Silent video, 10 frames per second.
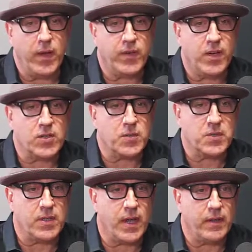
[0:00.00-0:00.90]
customers
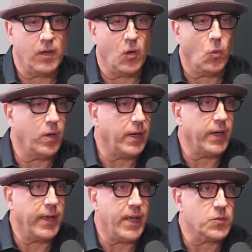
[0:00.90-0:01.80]
that, you know, we'll get
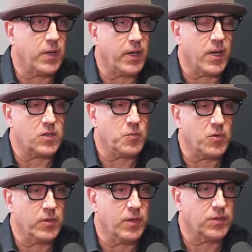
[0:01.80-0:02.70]
engaged with a customer
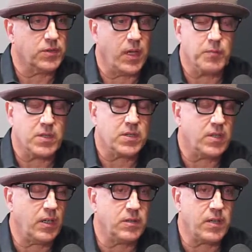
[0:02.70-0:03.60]
and they'll say, I'm just sick
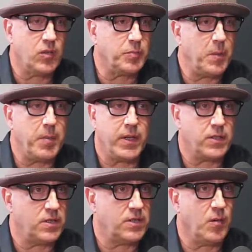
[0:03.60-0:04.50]
of salespeople that
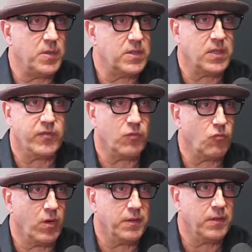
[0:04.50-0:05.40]
just sell me stuff and
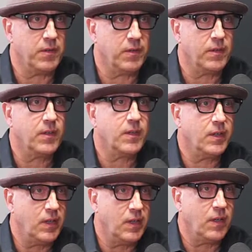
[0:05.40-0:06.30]
run
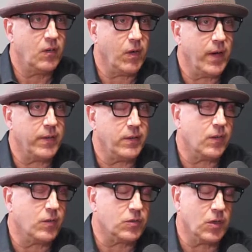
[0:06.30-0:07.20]
right? You
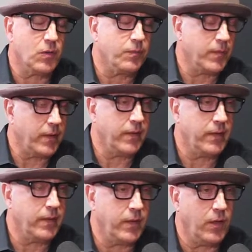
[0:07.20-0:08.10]
know, so uh,
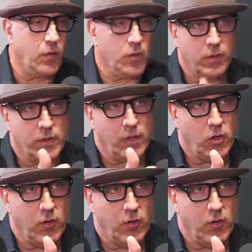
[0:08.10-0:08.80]
you know, you're in, you're,